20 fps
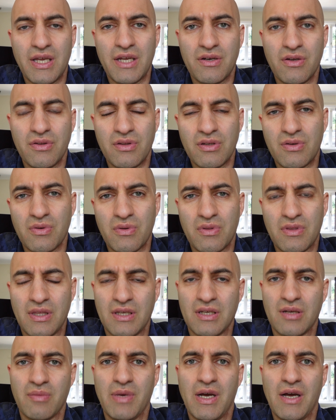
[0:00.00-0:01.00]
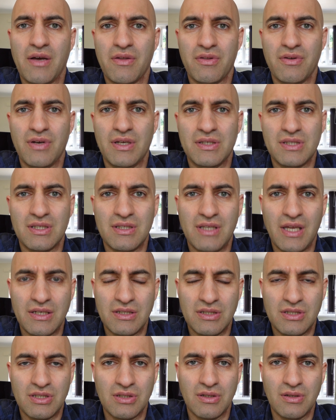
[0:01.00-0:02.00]
another good thing about the
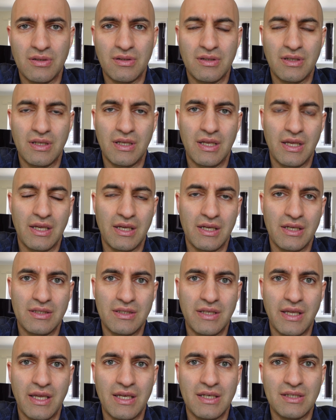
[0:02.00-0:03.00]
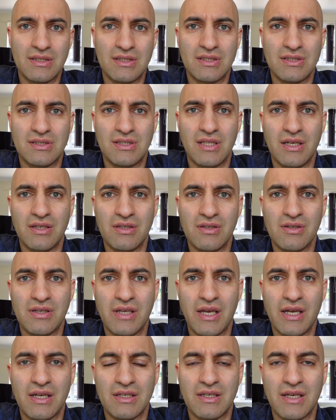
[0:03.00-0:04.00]
residential days is that you
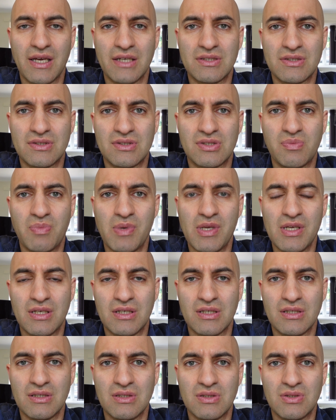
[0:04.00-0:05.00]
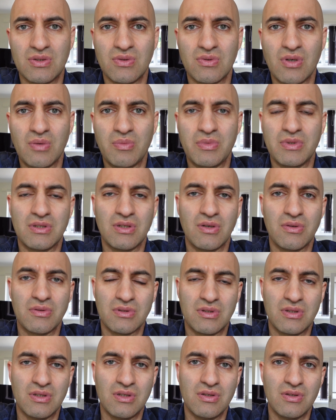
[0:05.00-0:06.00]
get guest speakers who come and
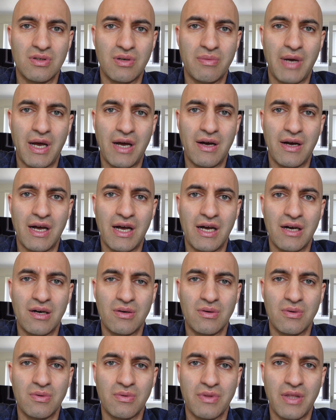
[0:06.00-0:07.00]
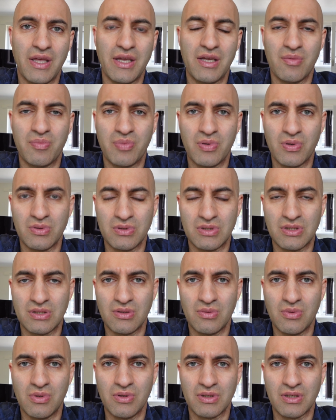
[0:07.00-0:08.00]
talk to you about how they approach
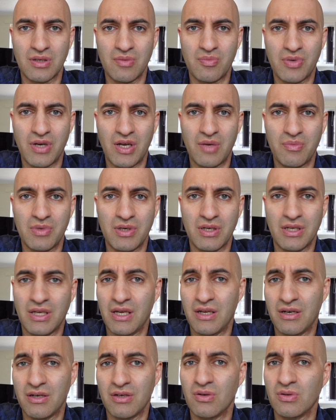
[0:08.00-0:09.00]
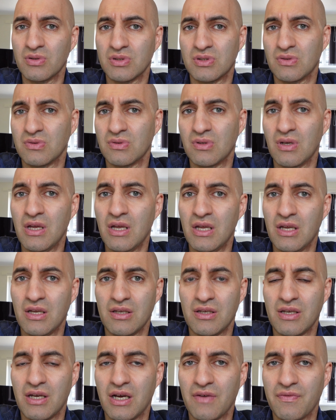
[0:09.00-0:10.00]
the work in primary care, and also
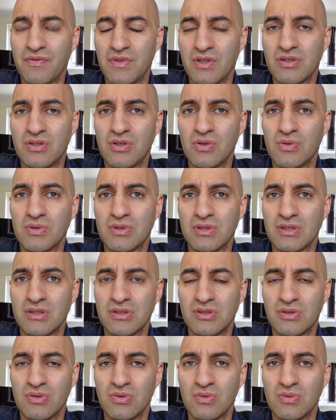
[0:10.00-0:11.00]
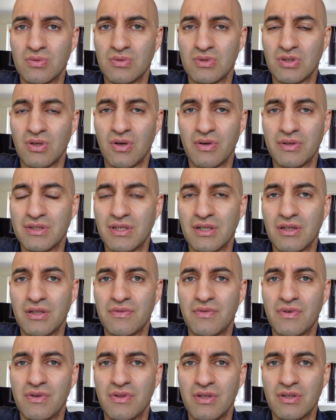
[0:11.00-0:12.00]
you have the tutors who sort of
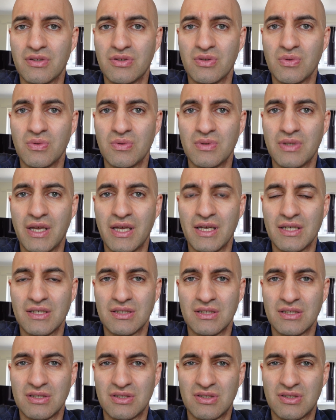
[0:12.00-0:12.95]
deliver the 2 days, and it's